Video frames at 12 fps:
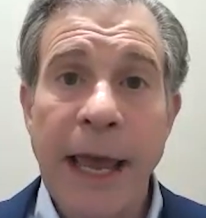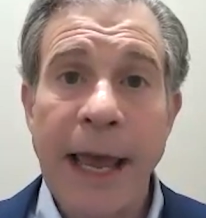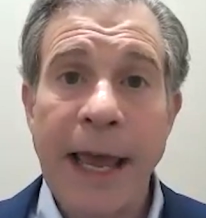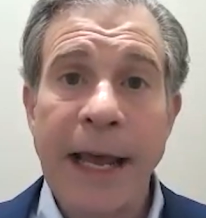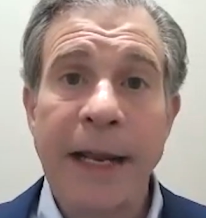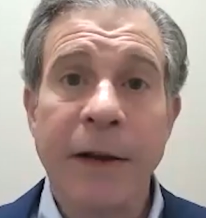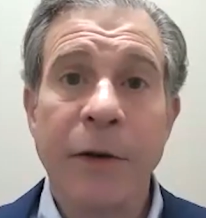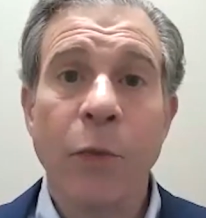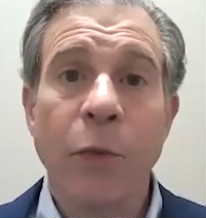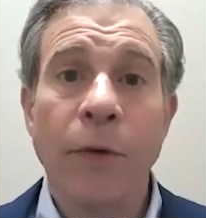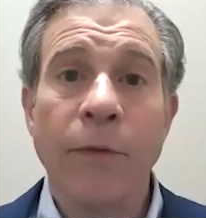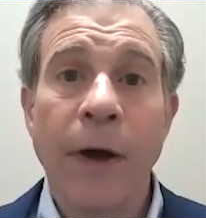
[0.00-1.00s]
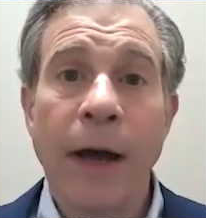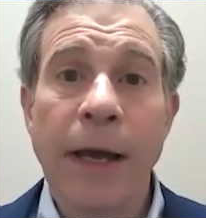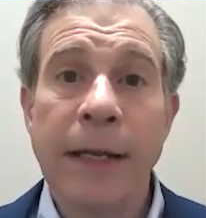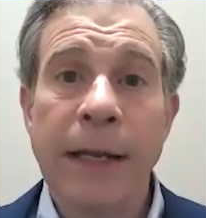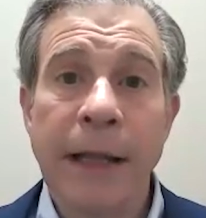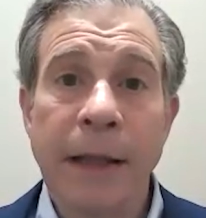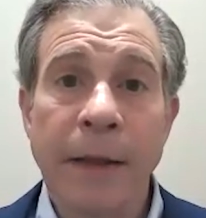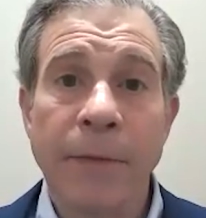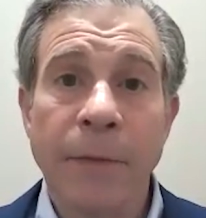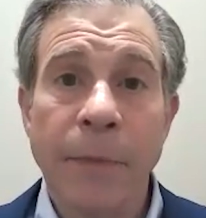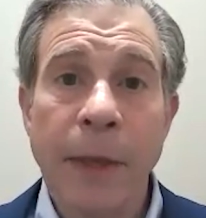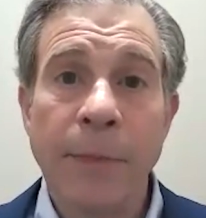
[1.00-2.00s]
and we find that
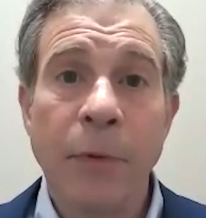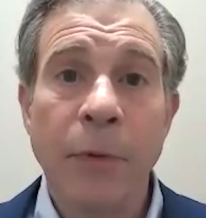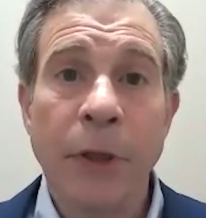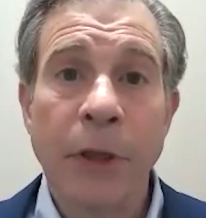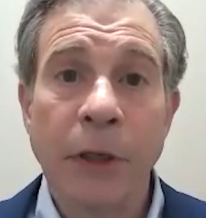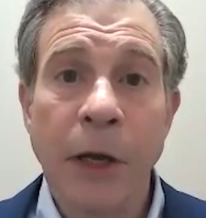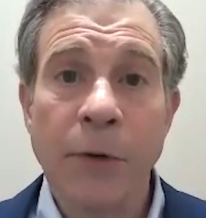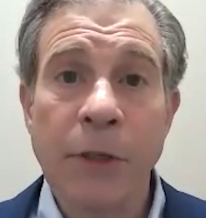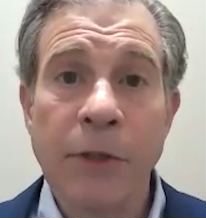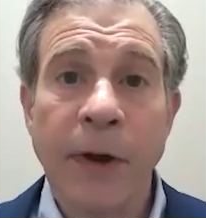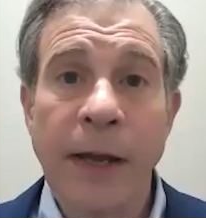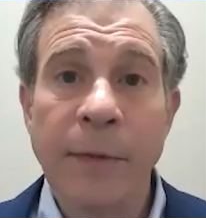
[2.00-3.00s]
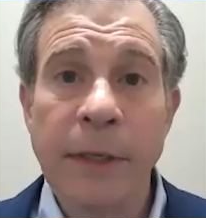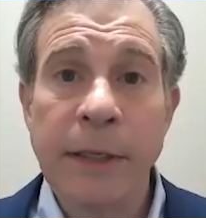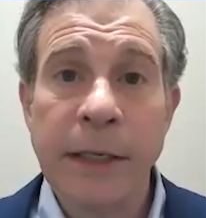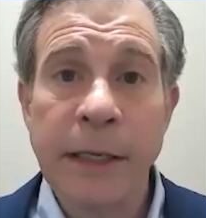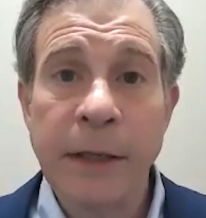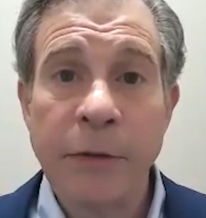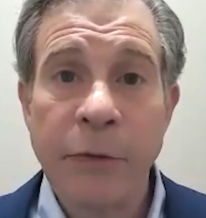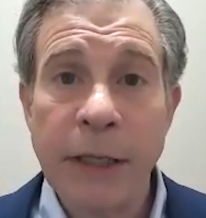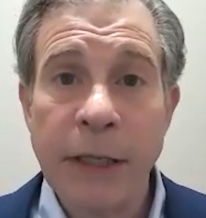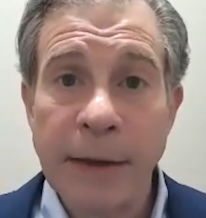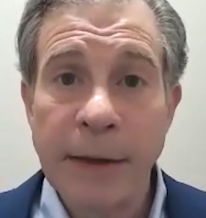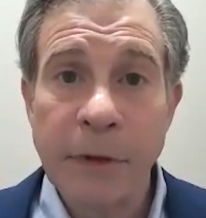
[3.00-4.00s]
the people with the lowest vitamin
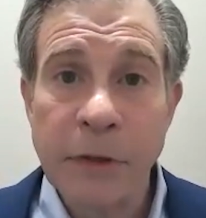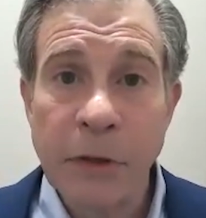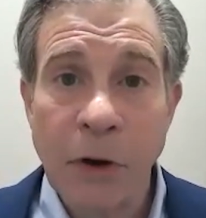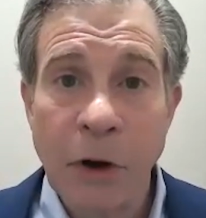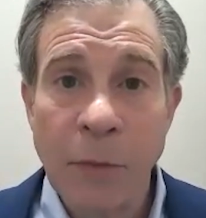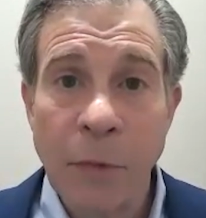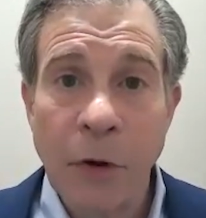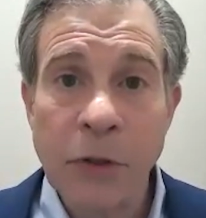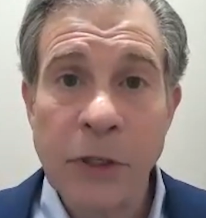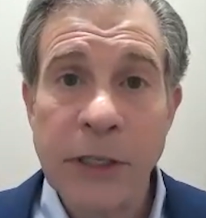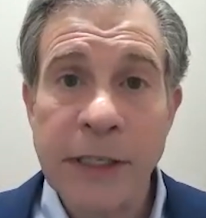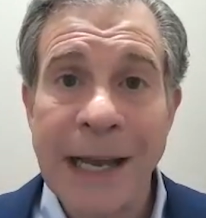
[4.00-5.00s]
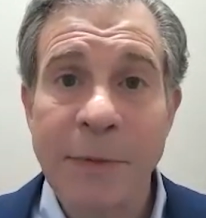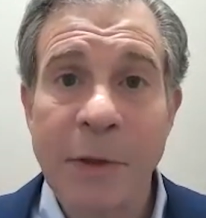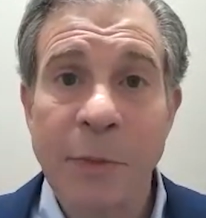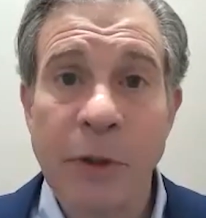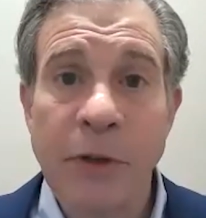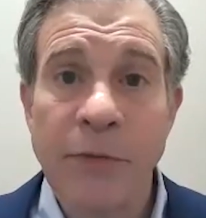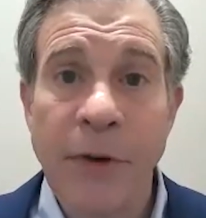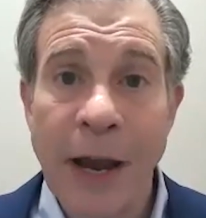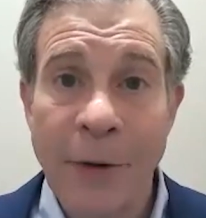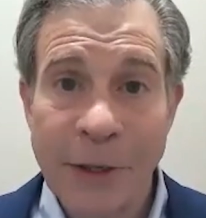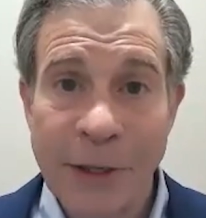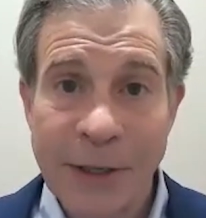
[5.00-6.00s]
D3 levels are most susceptible to
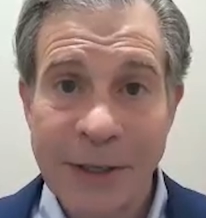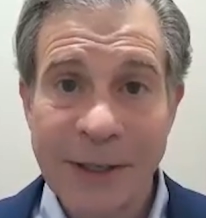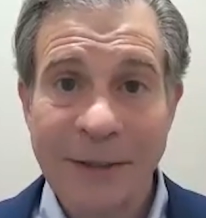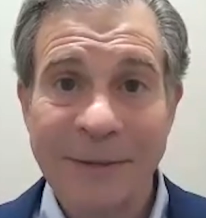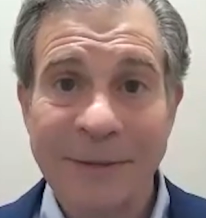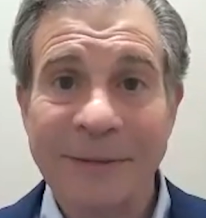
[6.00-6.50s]
viruses.